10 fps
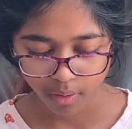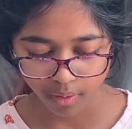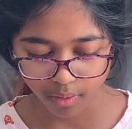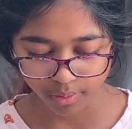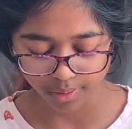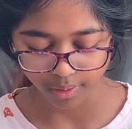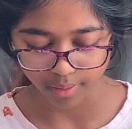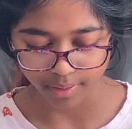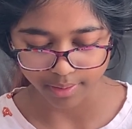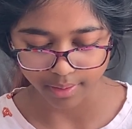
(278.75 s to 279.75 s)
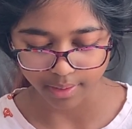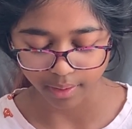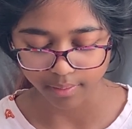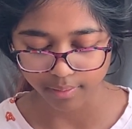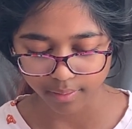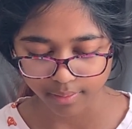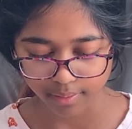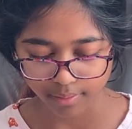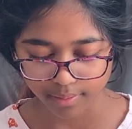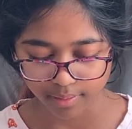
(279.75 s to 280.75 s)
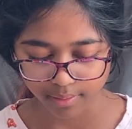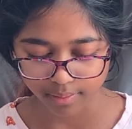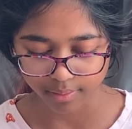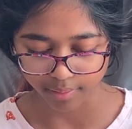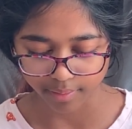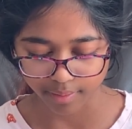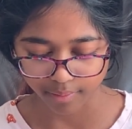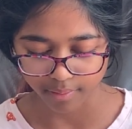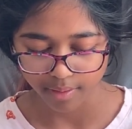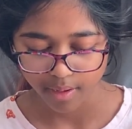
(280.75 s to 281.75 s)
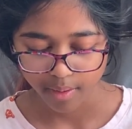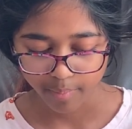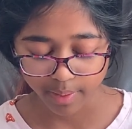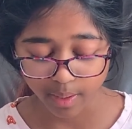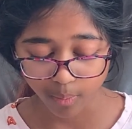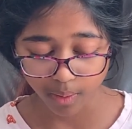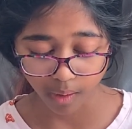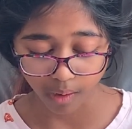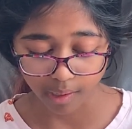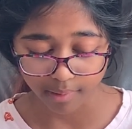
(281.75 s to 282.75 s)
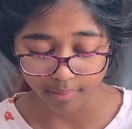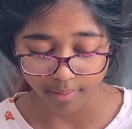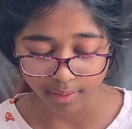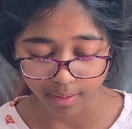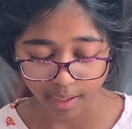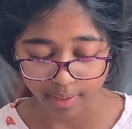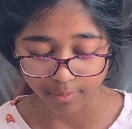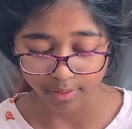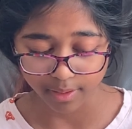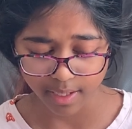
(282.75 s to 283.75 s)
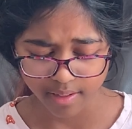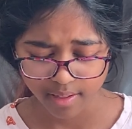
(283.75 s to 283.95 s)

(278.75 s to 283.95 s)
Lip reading: Oh, sorry, said the other, not sounding sorry at all. But they were our kind, weren't they?